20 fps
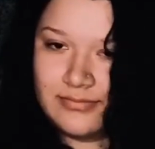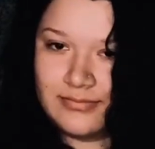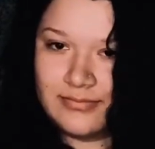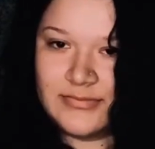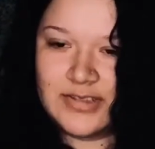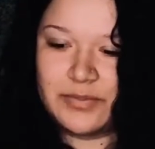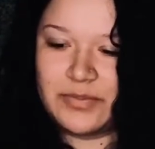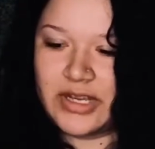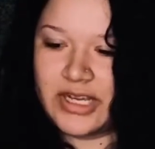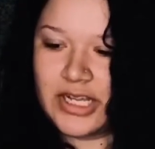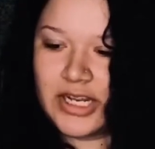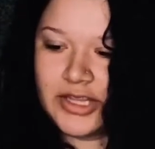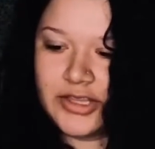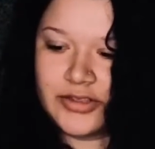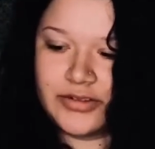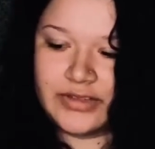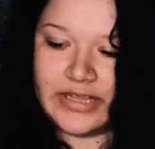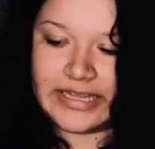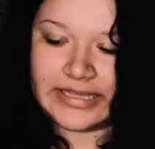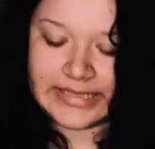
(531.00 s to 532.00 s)
I'm not gonna
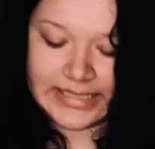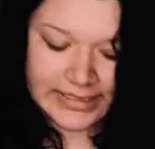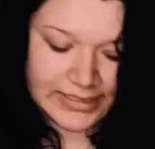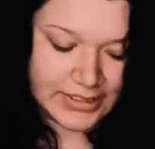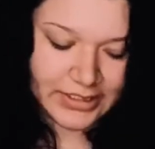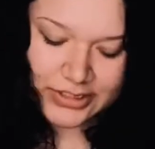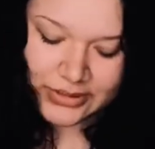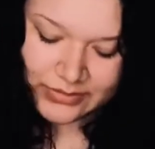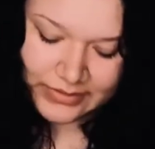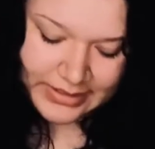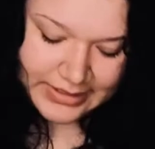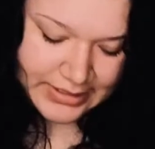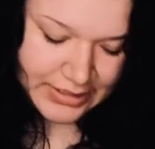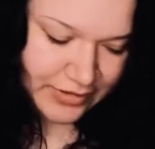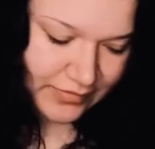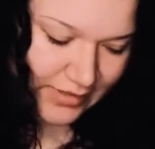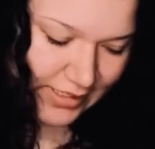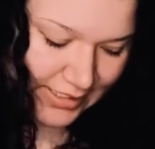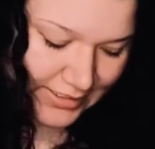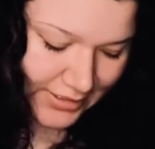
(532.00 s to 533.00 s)
show that. That's too
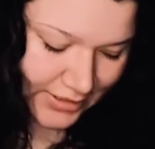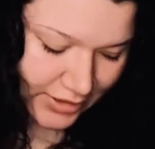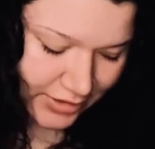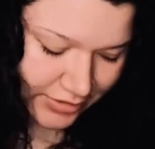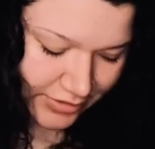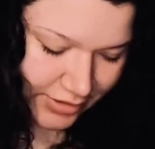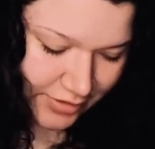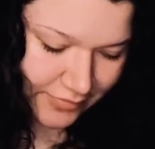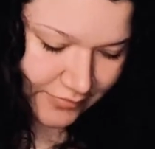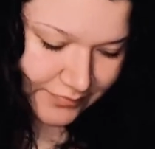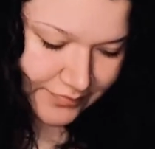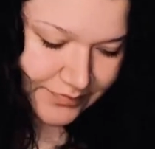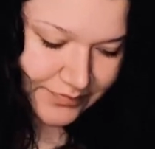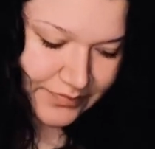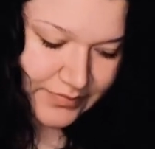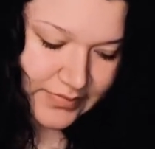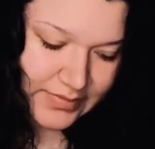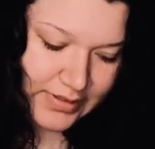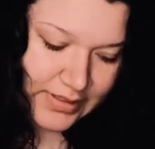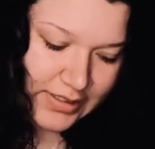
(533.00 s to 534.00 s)
nice to throw.
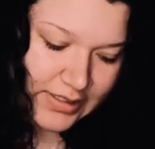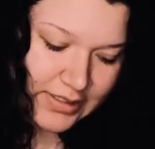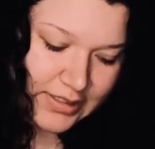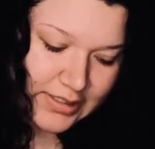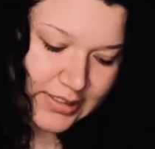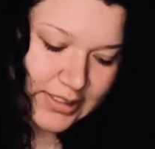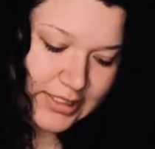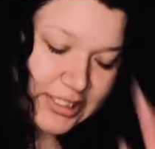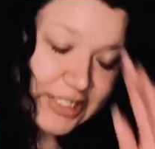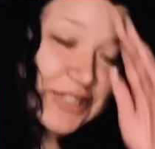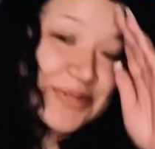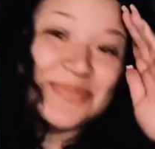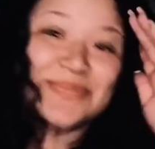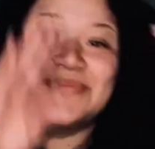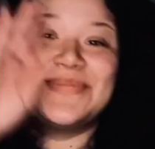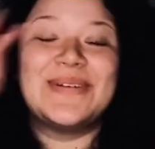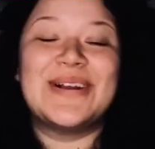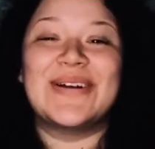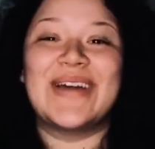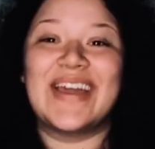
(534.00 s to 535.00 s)

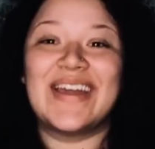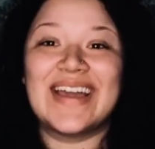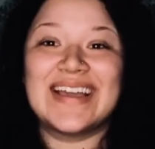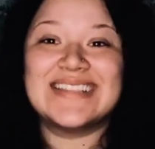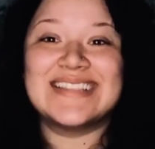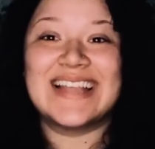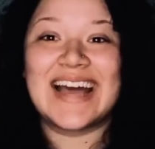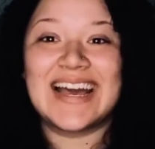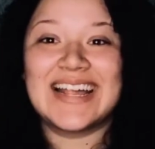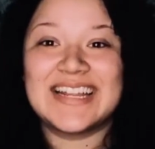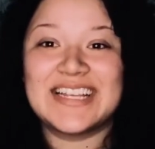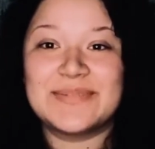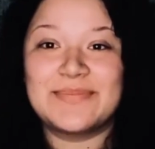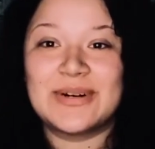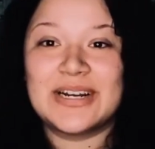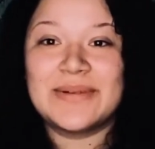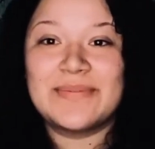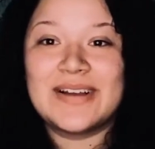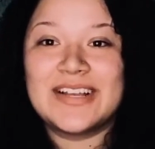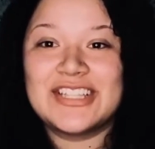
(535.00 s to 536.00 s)
But okay, guys, that is
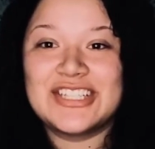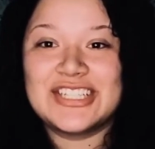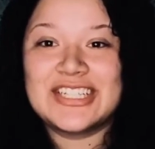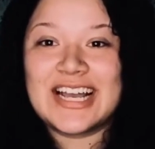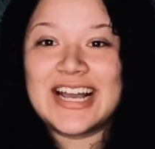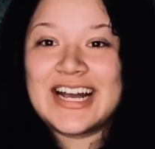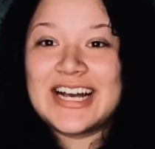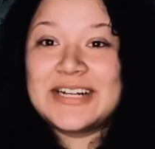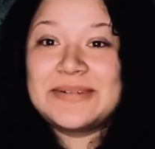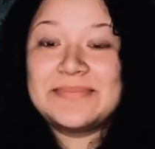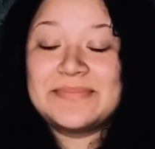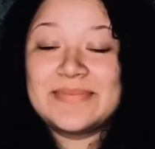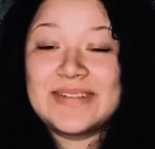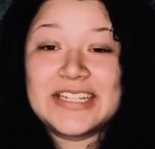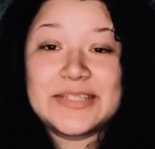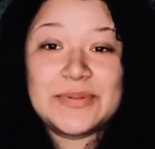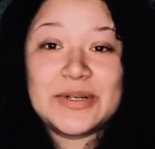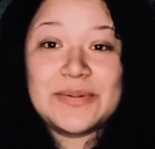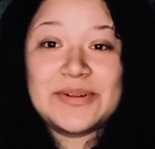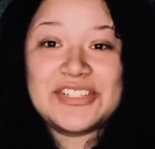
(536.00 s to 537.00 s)
pretty much
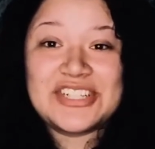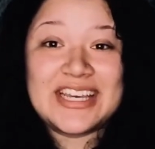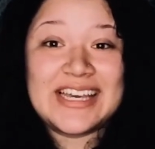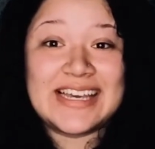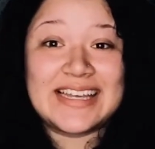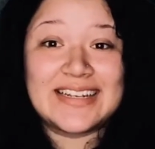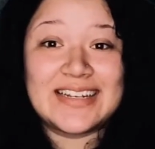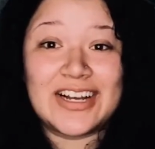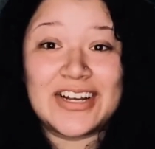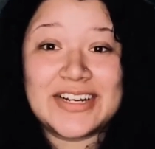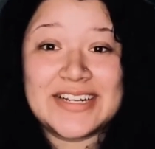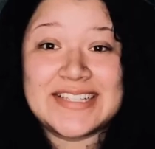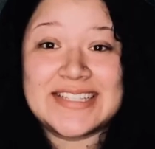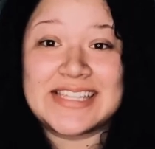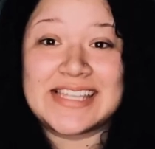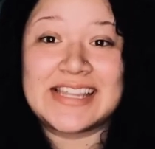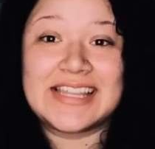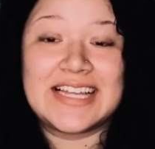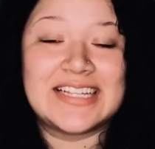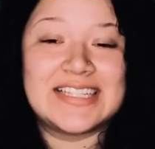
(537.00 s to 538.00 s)
it.
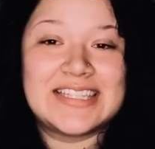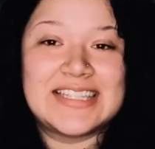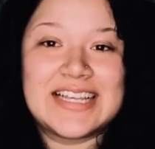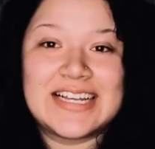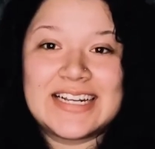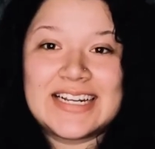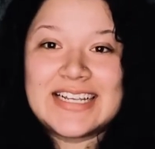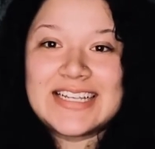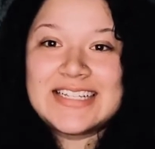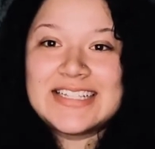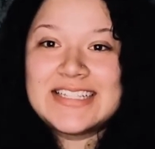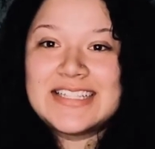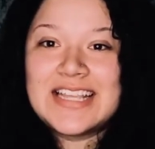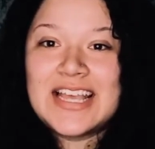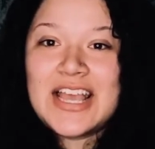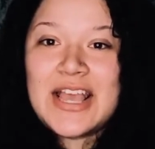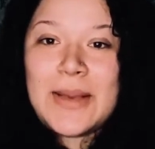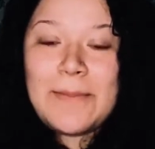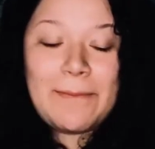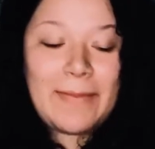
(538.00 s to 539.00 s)
Honestly, that is
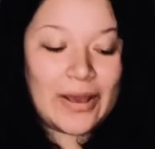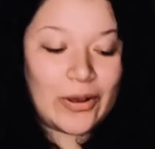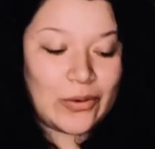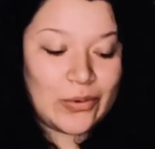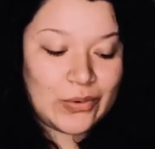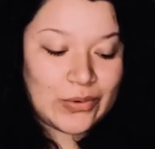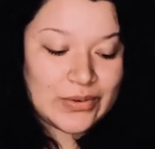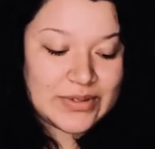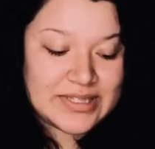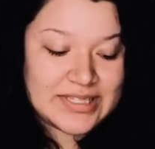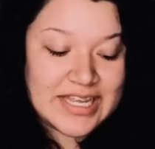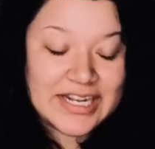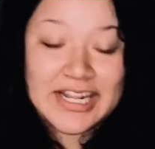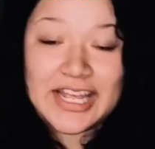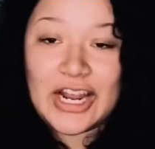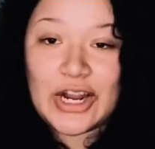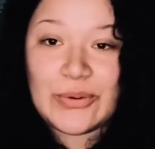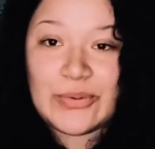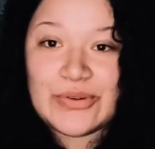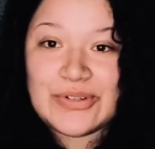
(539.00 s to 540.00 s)
my whole
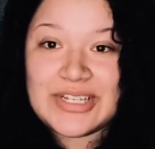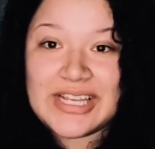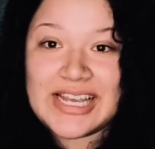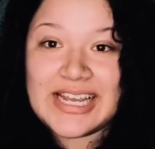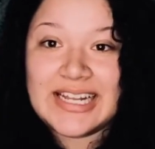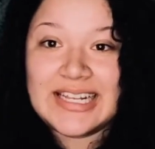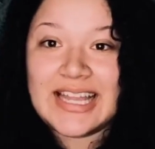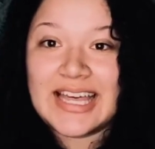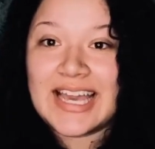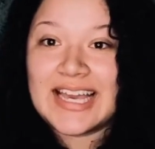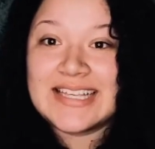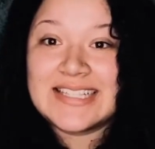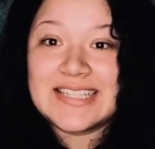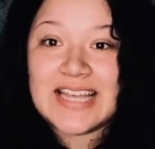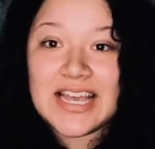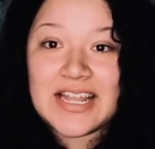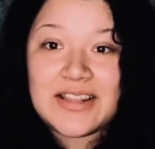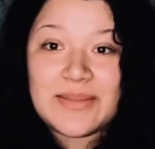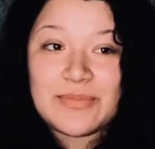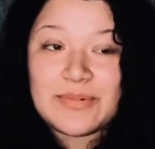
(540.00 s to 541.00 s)
skincare routine. Like I
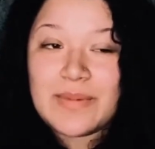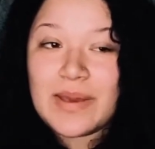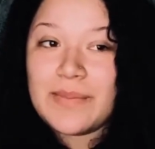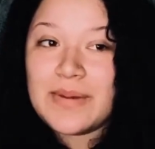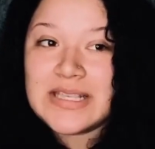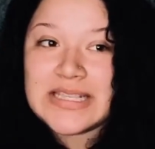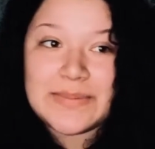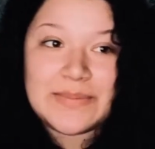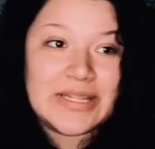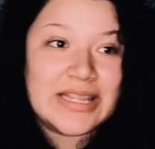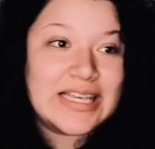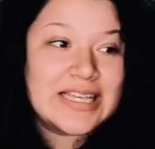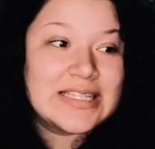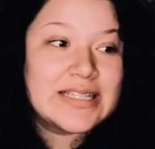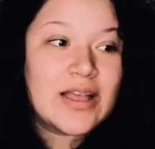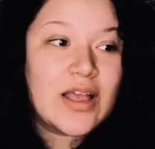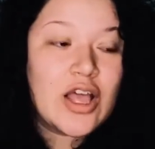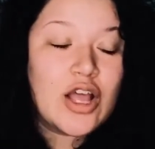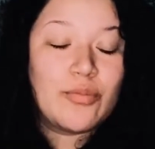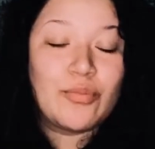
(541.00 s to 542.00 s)
said, maybe some of these
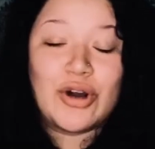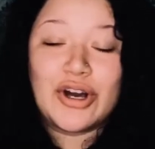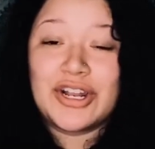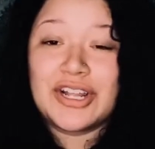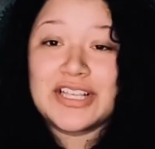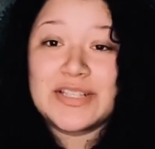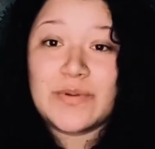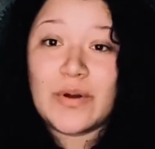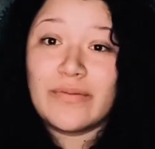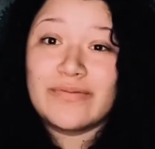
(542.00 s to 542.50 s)
products won't